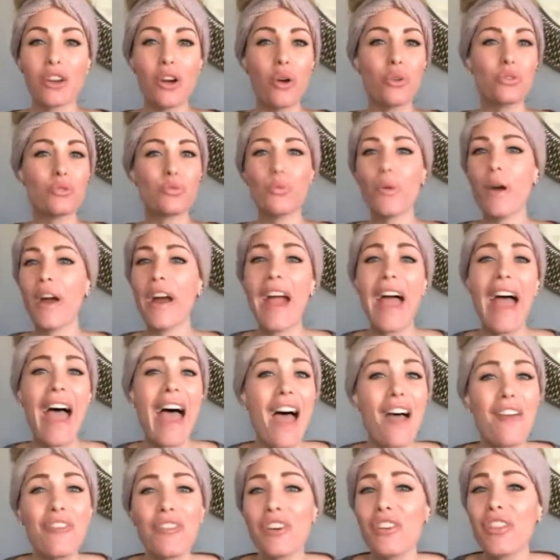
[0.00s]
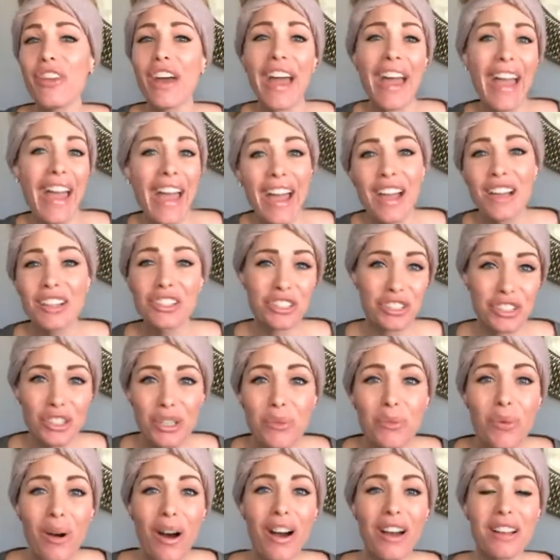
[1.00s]
goes wherever the heck she
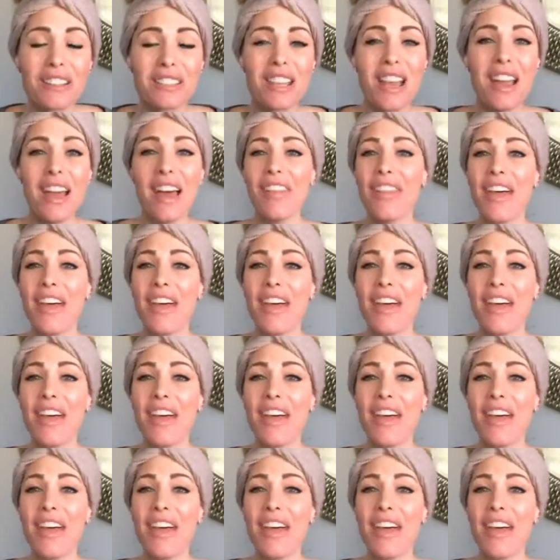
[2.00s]
wants,